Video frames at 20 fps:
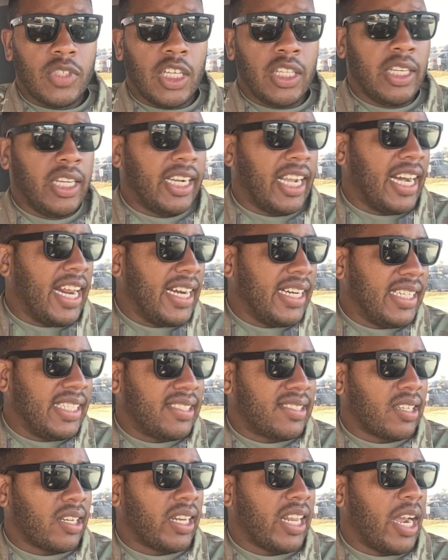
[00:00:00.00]
looking at
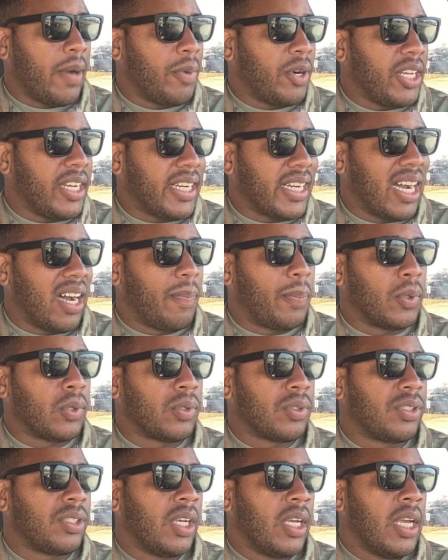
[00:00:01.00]
these celebrity
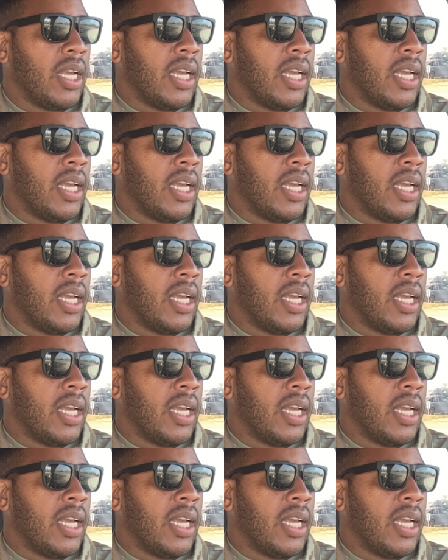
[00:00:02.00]
couples